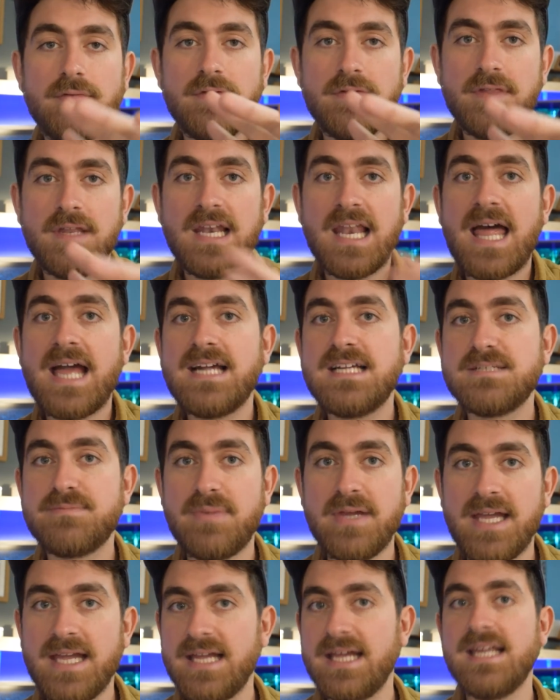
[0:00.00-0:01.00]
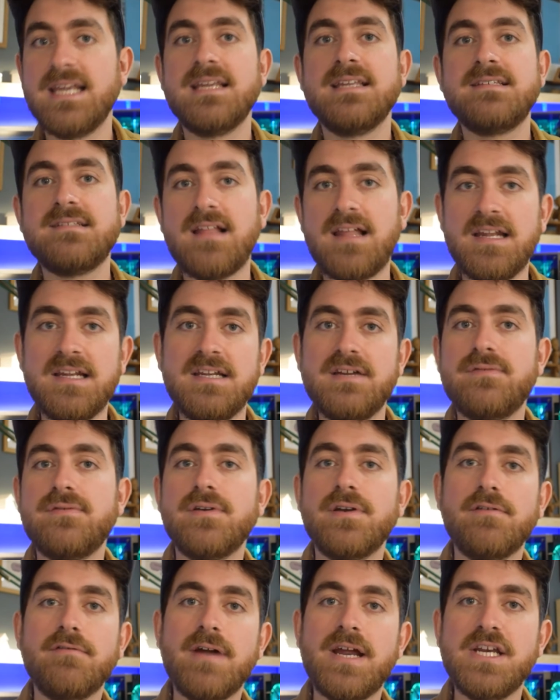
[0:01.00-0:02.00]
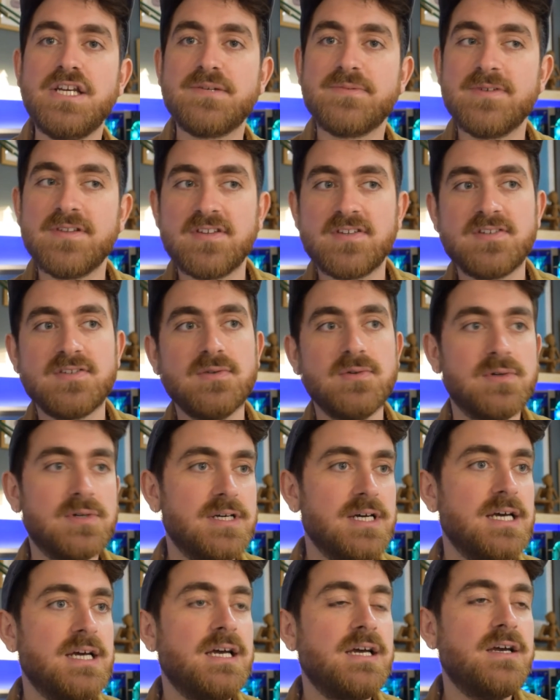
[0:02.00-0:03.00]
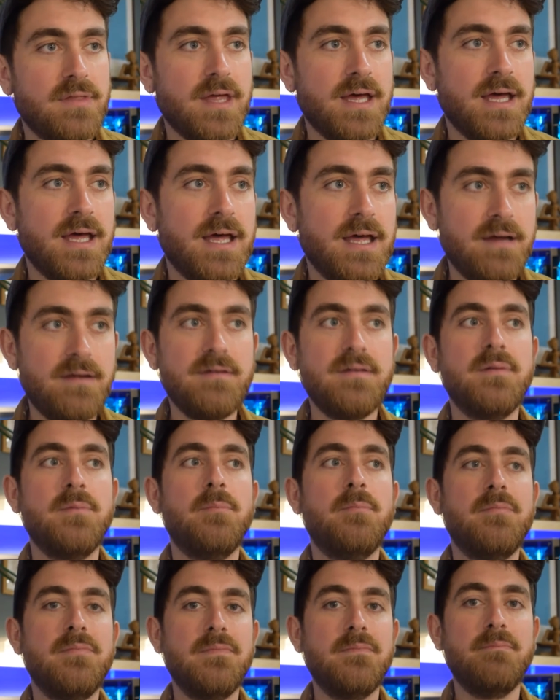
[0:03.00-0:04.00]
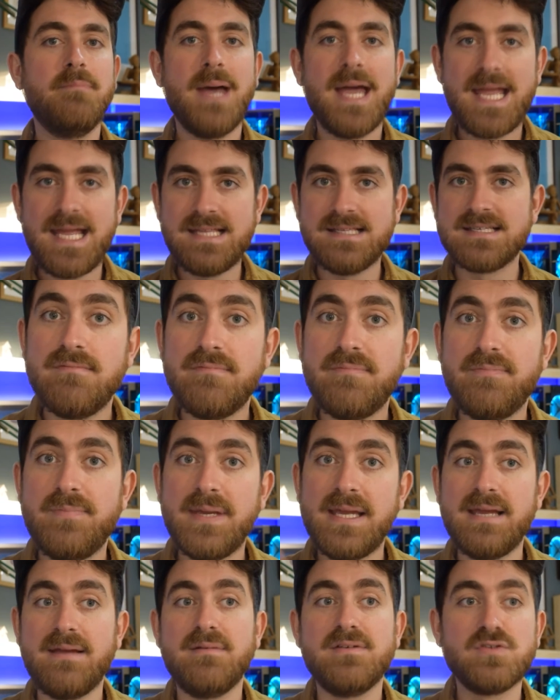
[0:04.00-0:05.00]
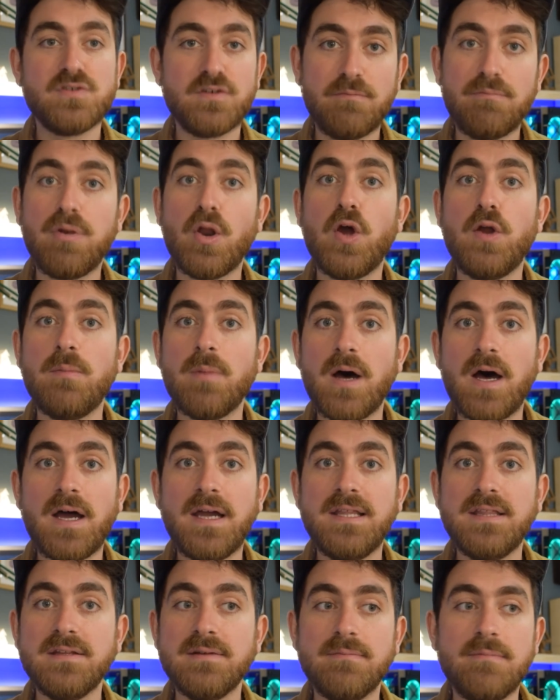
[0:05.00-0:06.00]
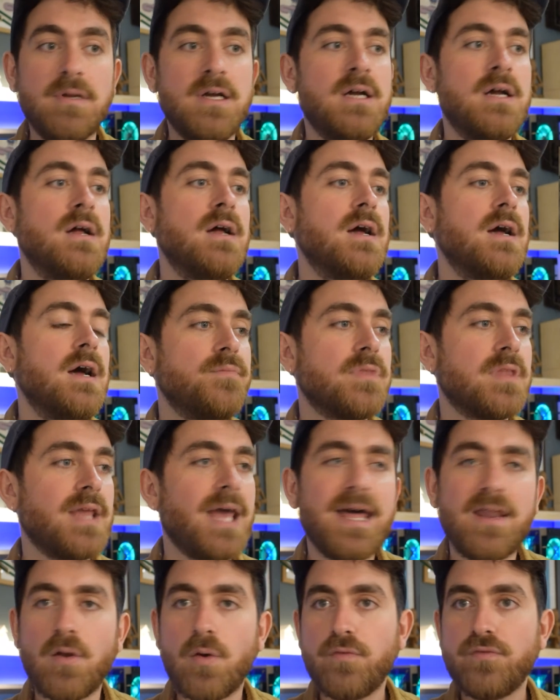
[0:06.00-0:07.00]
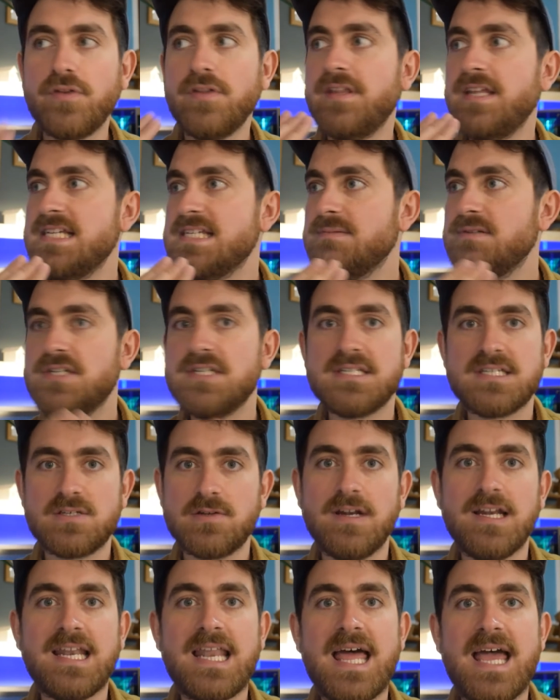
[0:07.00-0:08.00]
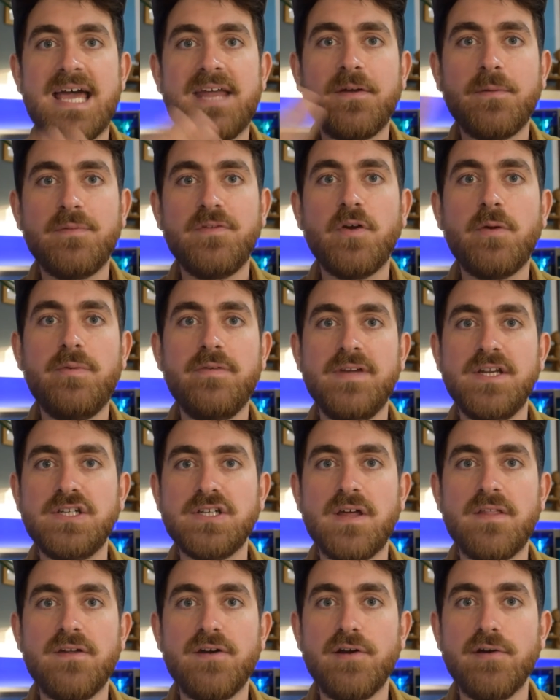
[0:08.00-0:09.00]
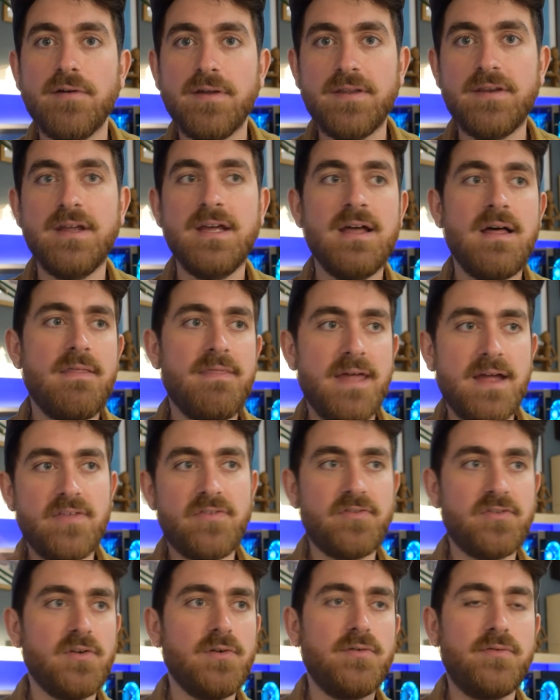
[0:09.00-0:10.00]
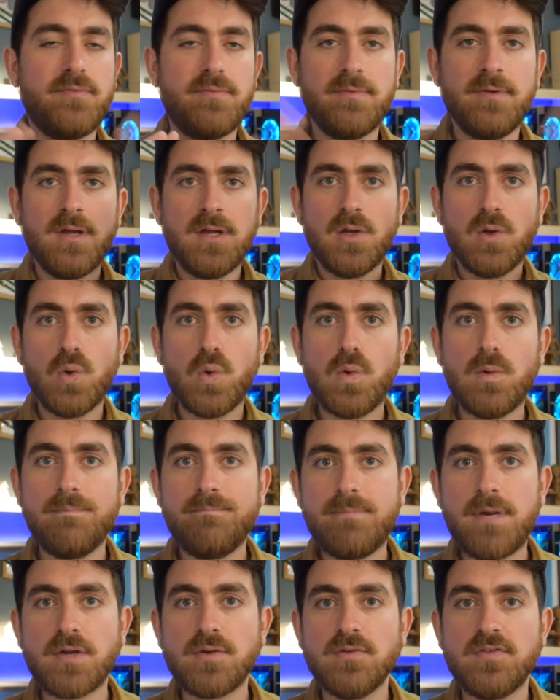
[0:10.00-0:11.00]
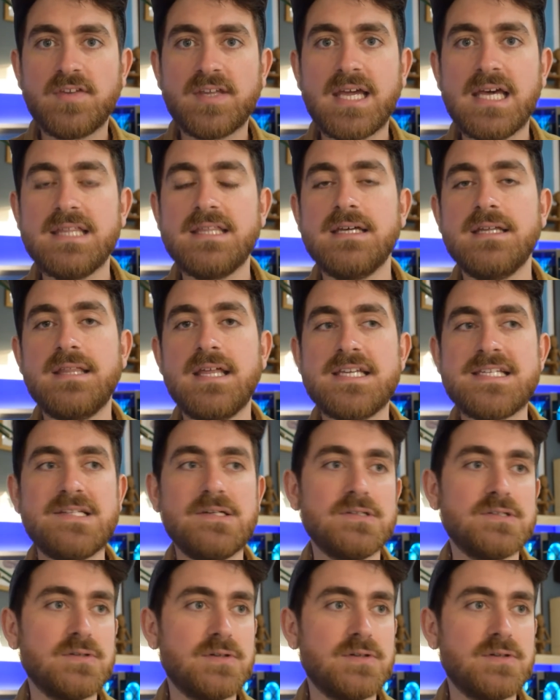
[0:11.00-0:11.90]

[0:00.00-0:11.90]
The legs being in slightly different arrangements, or their manes being sort of blown behind them. And often these images are sort of layered on top of each other and they're sort of all muddled together. There's not